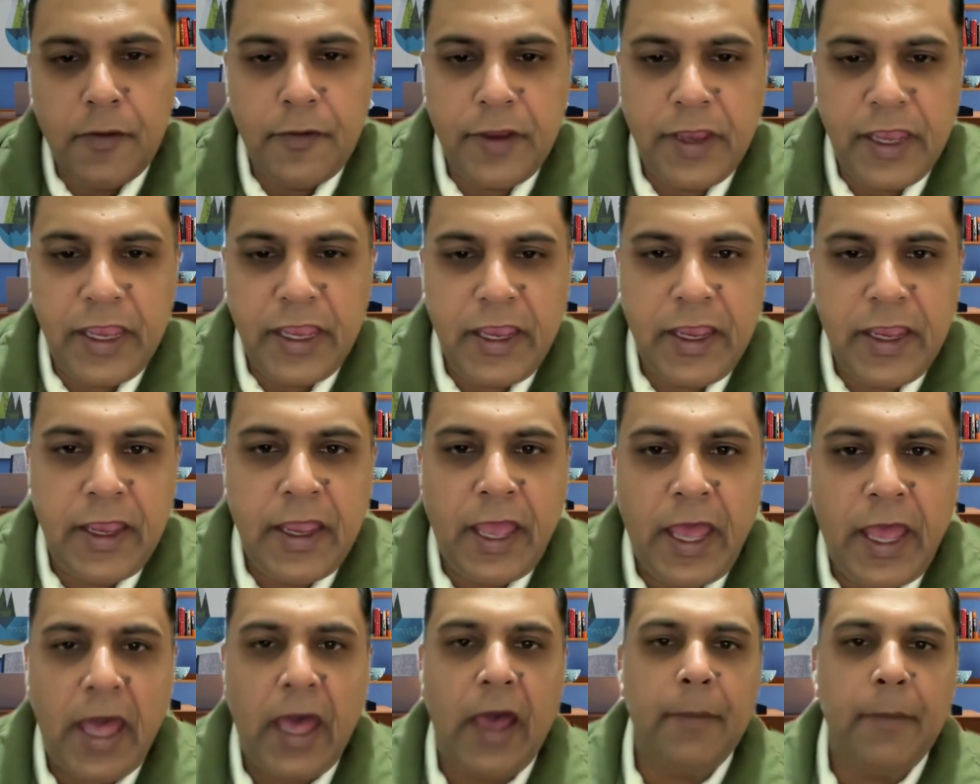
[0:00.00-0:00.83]
we
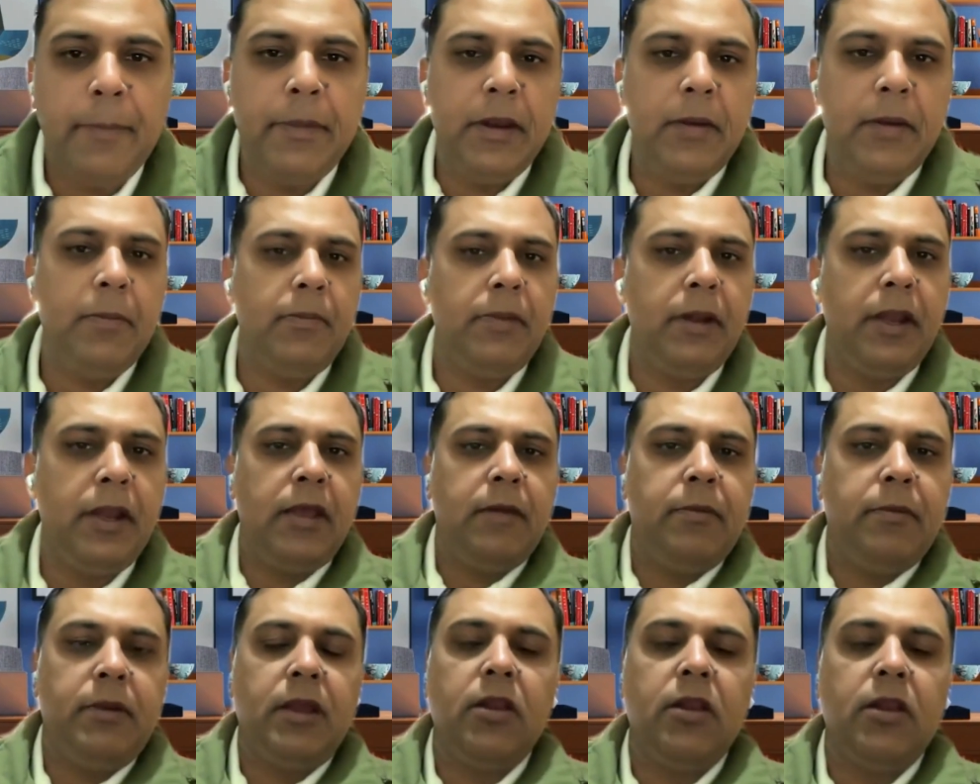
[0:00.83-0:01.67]
have been
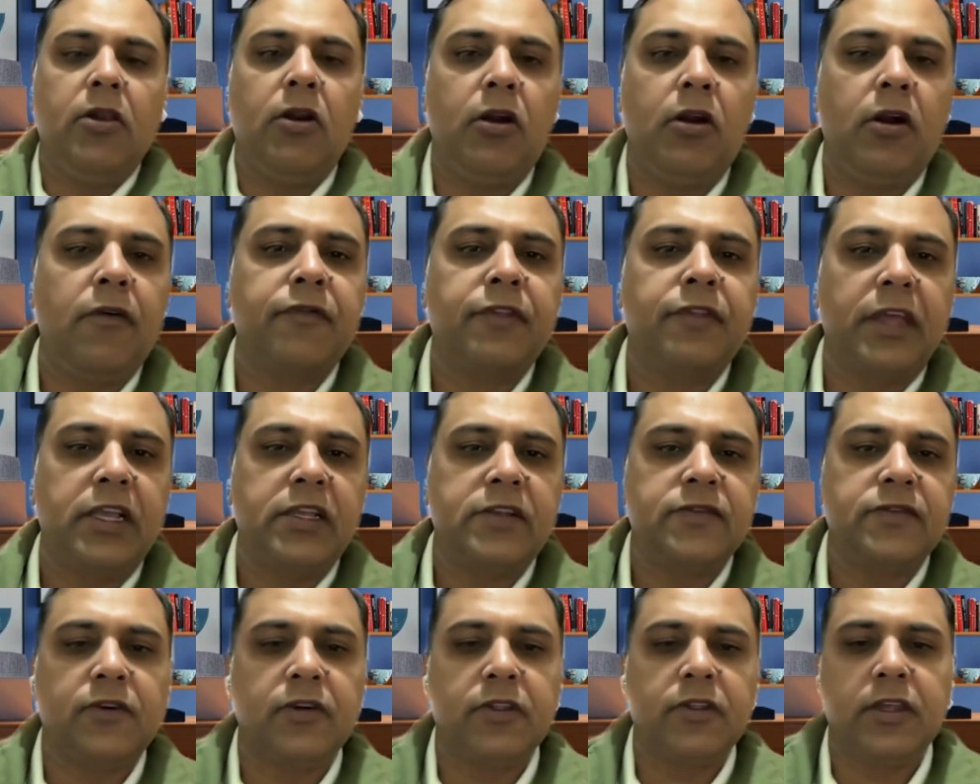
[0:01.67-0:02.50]
blaming a lot of
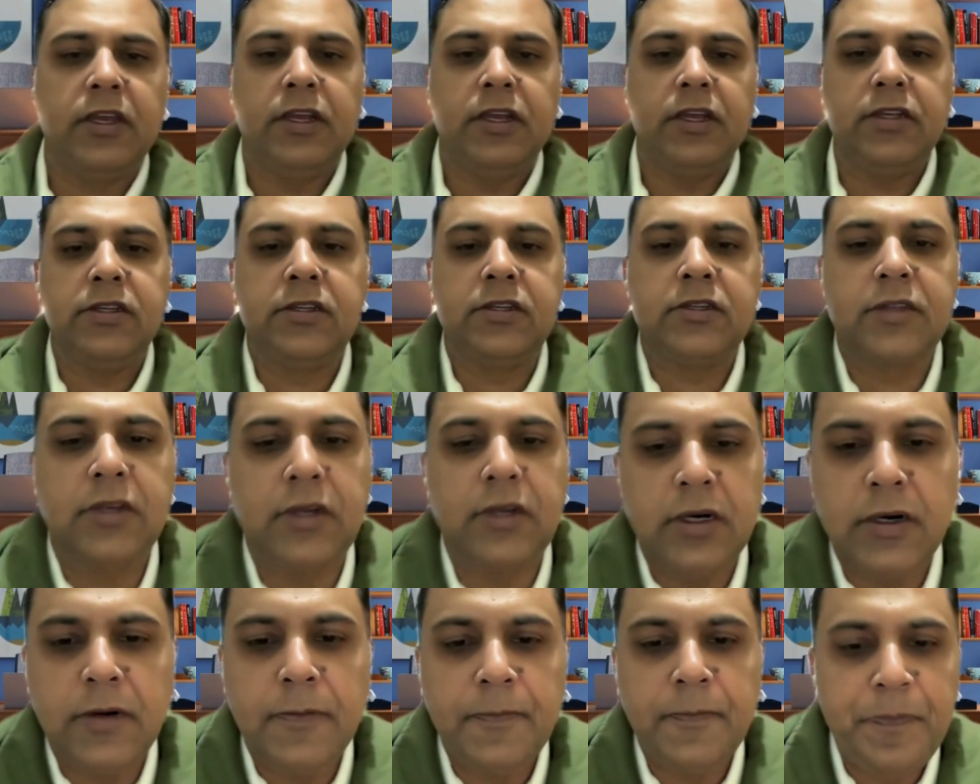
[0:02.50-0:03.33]
things for this.
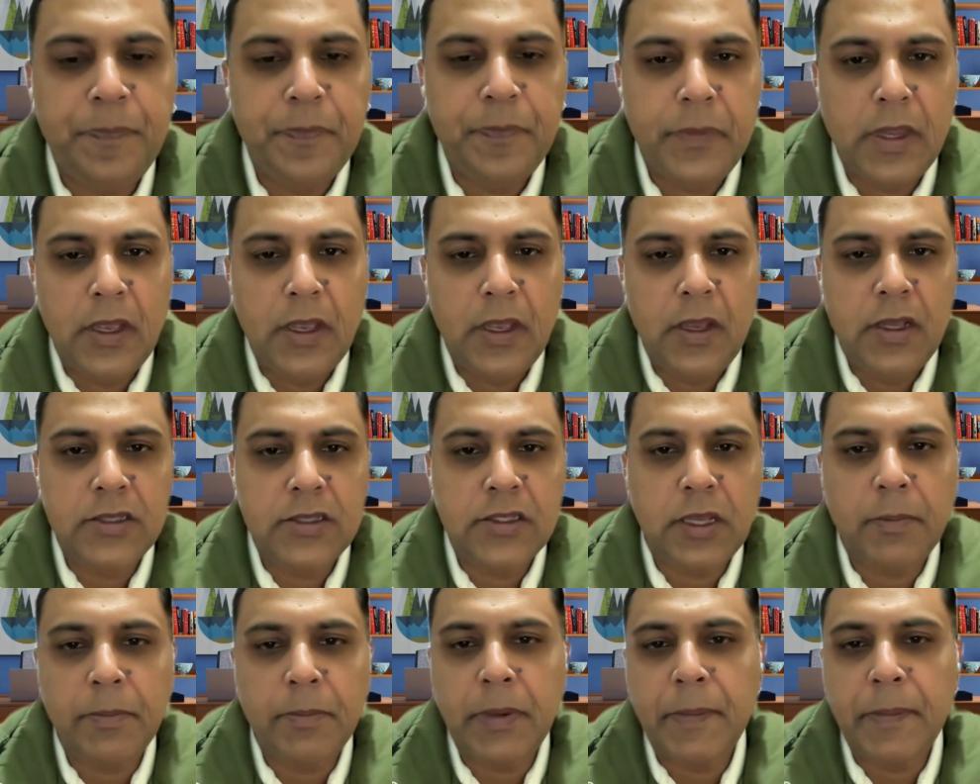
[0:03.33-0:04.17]

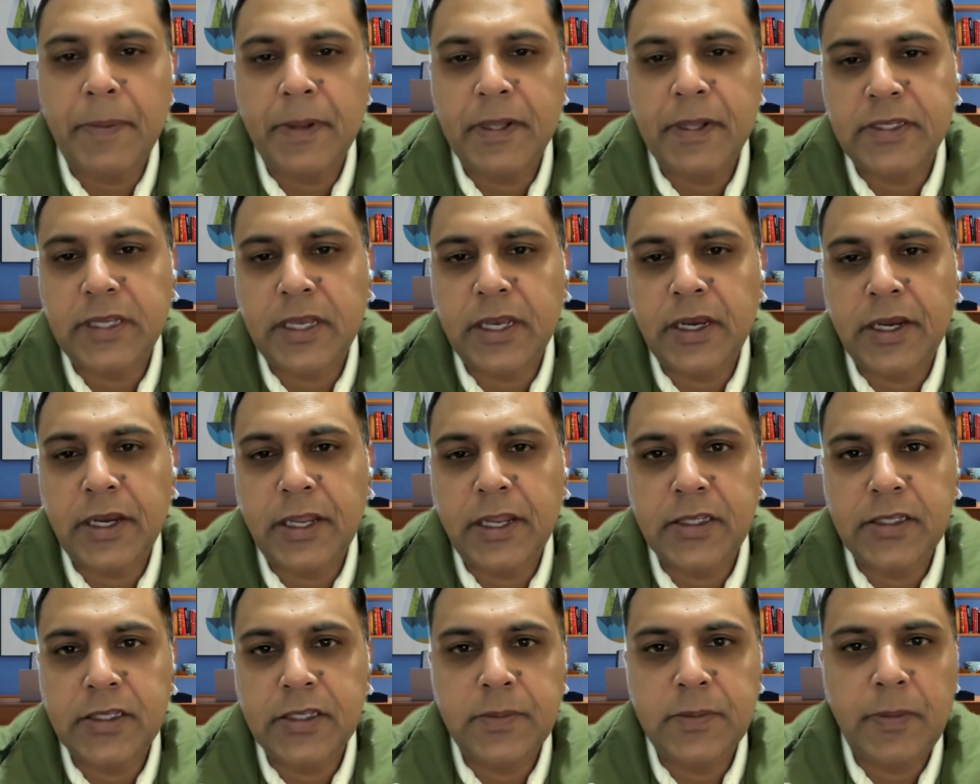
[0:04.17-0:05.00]
Some people say it
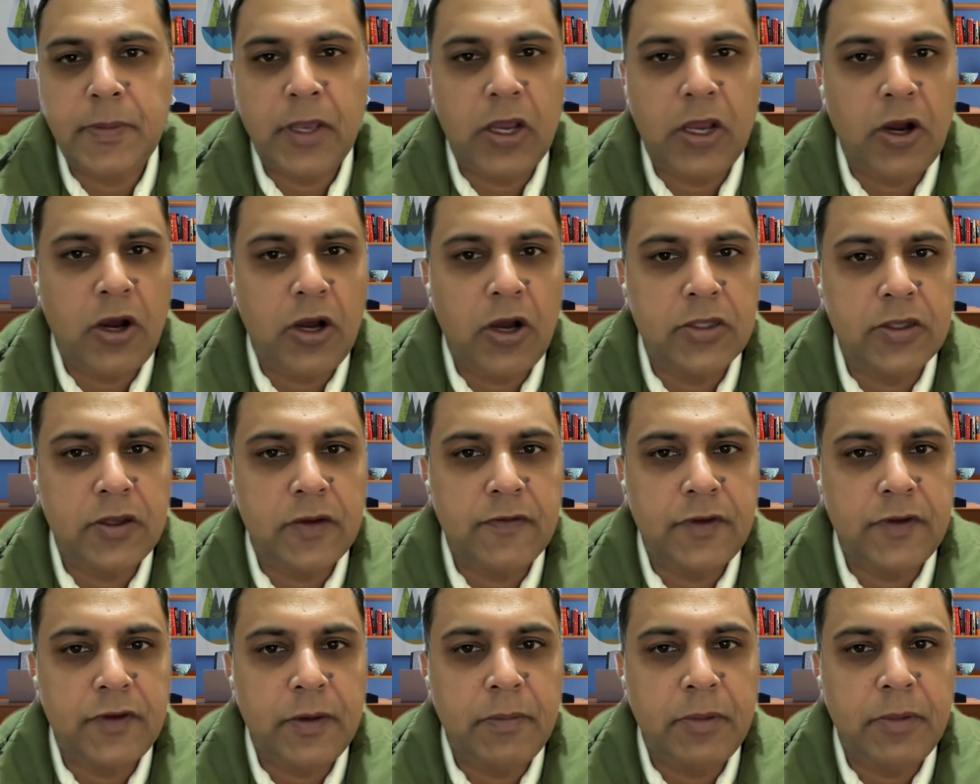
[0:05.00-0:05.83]
is because
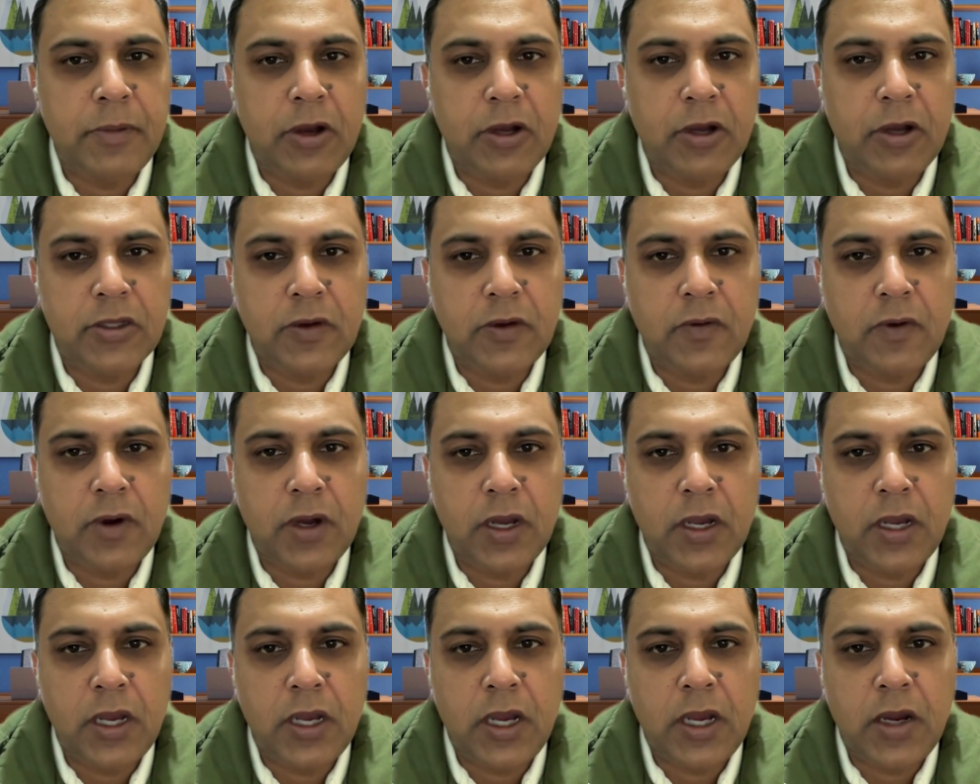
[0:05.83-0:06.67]
of gym, because of
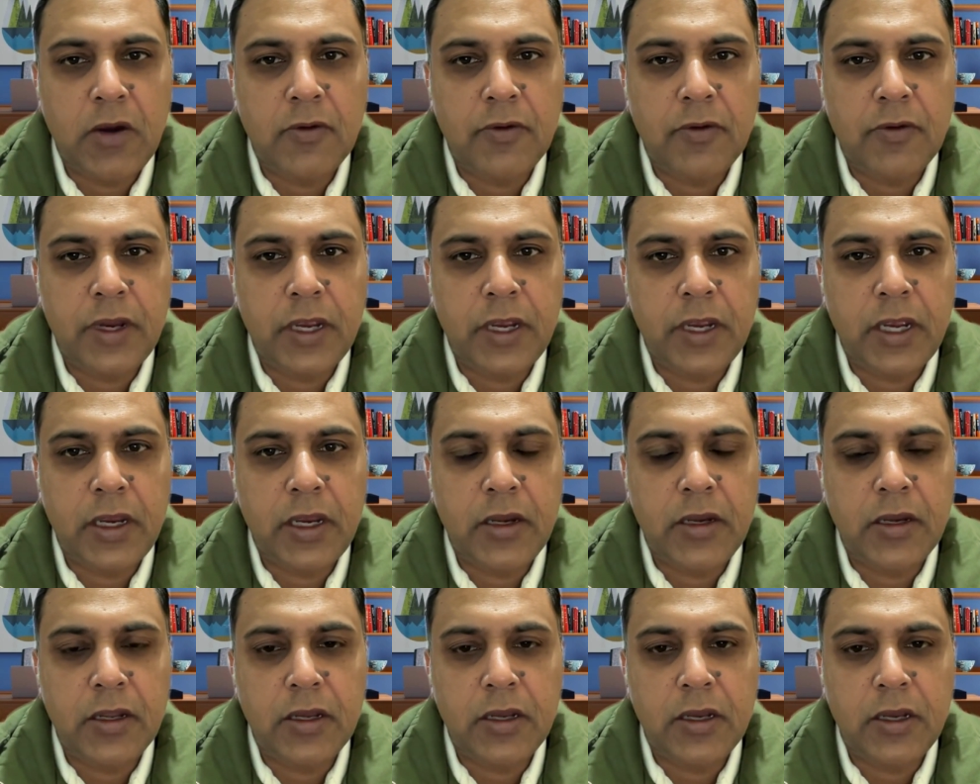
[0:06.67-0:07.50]
workout,
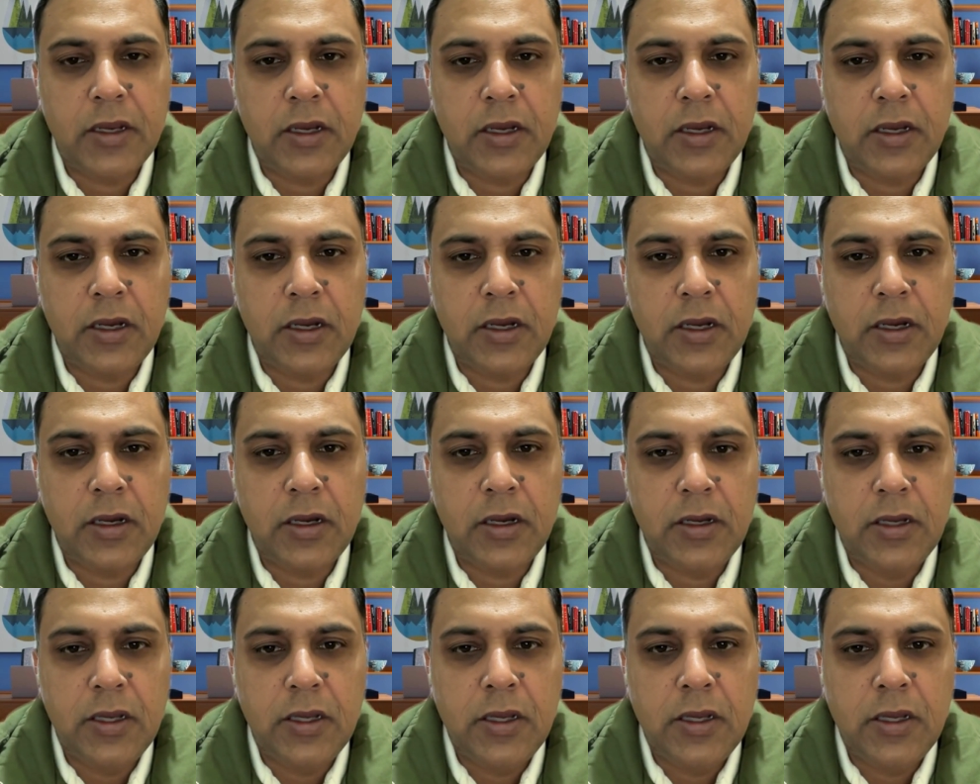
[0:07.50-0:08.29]
right? Uh,